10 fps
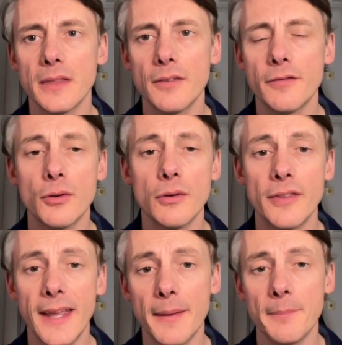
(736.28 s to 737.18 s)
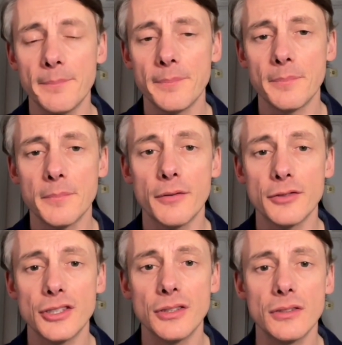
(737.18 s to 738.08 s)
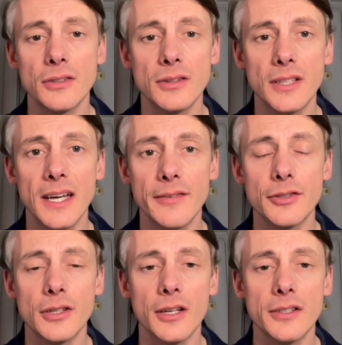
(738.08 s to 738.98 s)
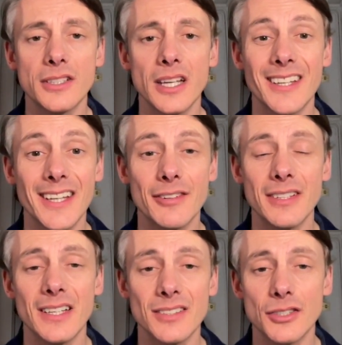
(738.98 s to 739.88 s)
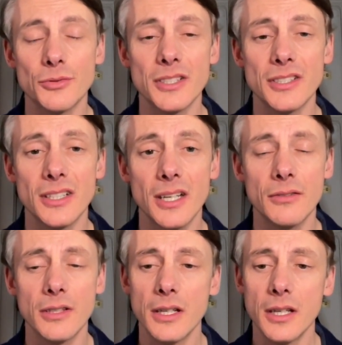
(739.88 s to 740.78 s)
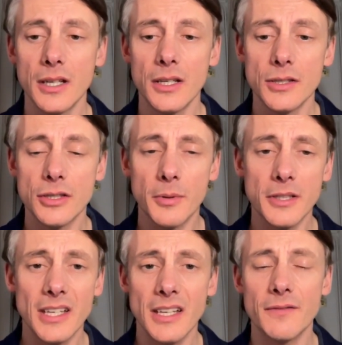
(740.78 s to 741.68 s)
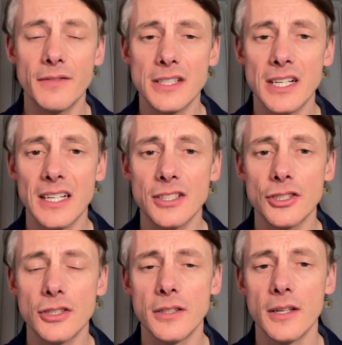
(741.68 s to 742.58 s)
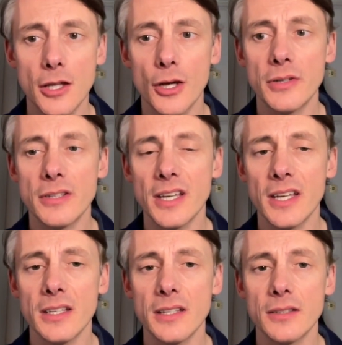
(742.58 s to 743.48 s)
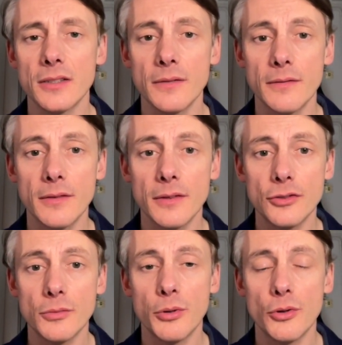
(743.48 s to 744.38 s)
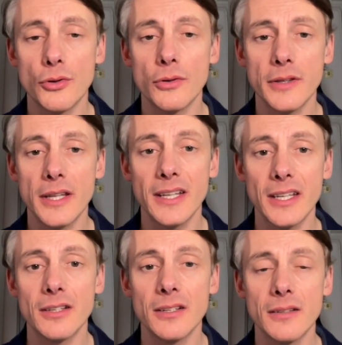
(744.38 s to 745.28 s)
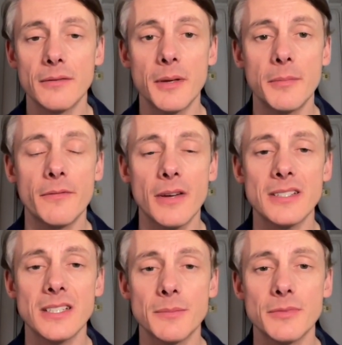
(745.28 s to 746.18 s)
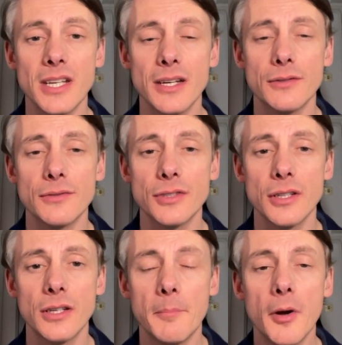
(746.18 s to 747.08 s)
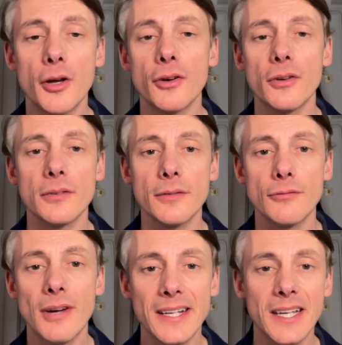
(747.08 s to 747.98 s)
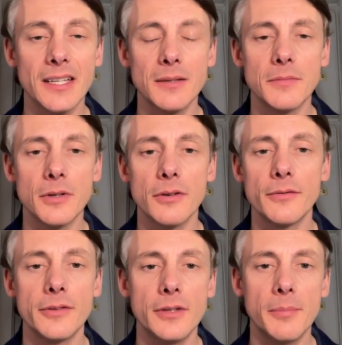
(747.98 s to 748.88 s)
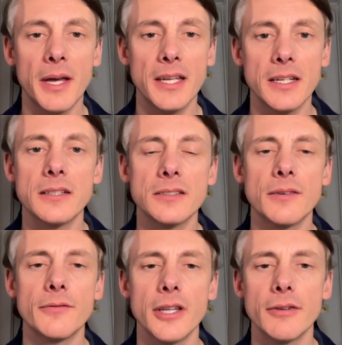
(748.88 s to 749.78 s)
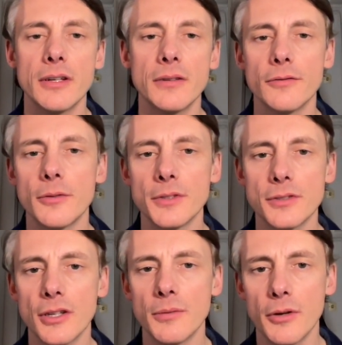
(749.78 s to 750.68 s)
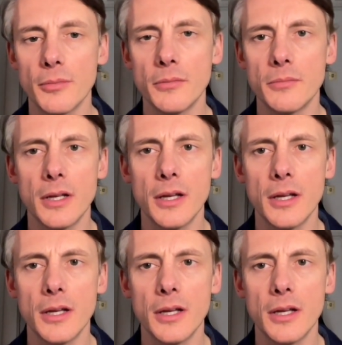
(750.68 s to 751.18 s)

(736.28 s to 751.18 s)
the fault of them, but obviously they have to understand that they're in that situation now. So by taking physical action, going to take support that they could maybe invest in themselves might not eradicate them of the pain and discomfort they're in from this certain problem,